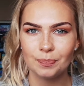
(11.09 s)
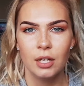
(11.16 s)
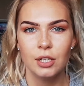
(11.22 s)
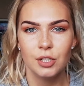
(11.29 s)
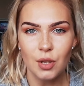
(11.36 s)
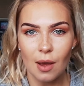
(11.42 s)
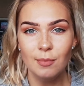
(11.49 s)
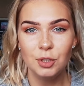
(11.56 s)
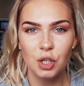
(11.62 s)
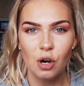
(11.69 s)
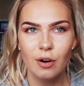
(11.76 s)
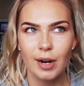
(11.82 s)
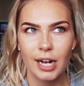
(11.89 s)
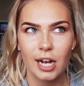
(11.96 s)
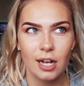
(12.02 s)
So I'm sure
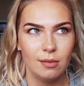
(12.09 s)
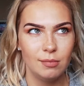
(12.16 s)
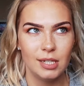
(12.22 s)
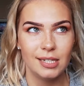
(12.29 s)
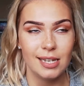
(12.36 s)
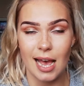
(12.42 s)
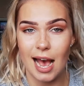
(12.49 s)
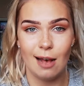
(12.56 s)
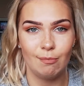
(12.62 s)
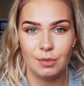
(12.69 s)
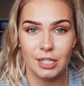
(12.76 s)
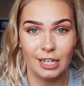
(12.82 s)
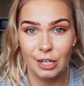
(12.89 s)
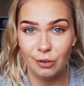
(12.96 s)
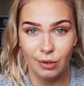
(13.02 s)
it comes as
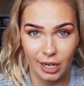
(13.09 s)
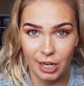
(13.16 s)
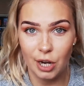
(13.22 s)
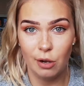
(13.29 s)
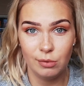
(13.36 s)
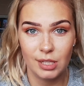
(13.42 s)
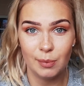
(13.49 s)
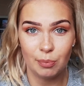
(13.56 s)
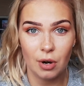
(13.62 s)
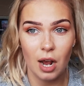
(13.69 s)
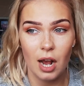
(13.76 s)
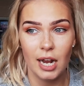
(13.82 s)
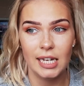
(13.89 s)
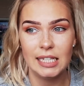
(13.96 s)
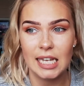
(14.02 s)
absolutely no
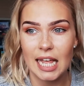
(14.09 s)
surprise